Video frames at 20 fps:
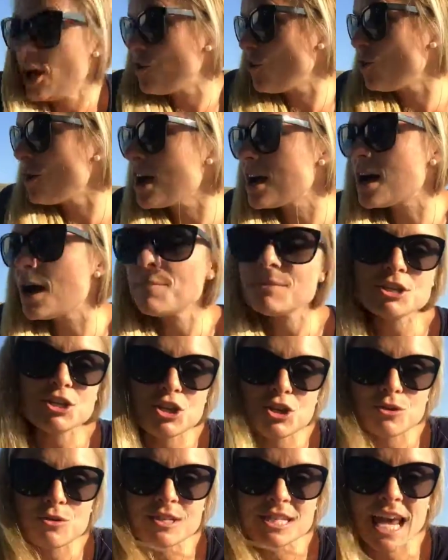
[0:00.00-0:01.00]
They're not coming
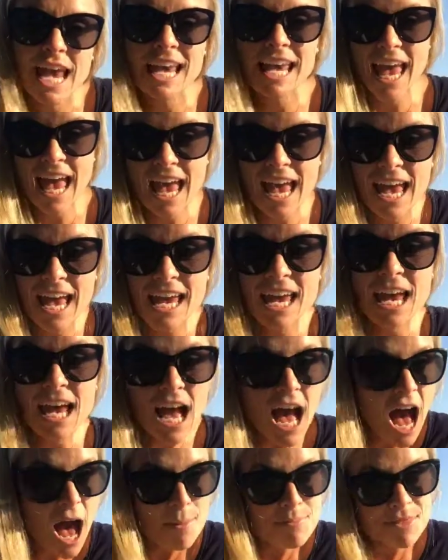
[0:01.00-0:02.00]
to you saying, hey,
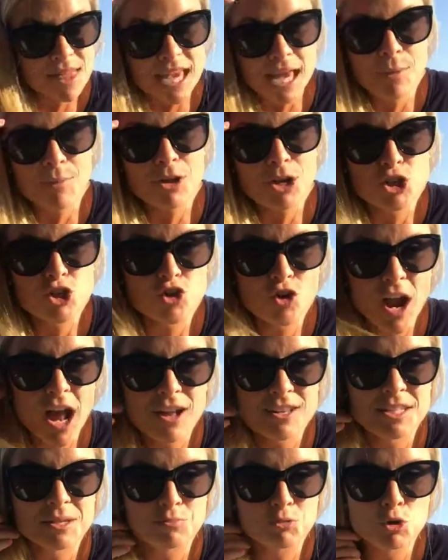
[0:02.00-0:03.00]
I'm going to try
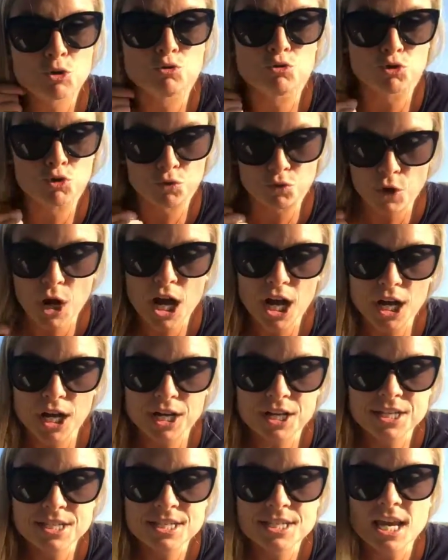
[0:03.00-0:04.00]
out some new
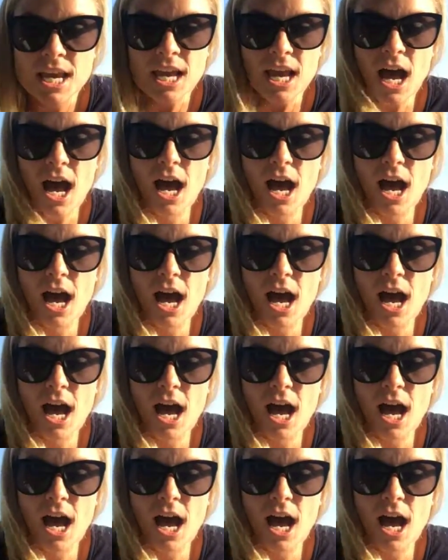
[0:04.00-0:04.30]
drugs.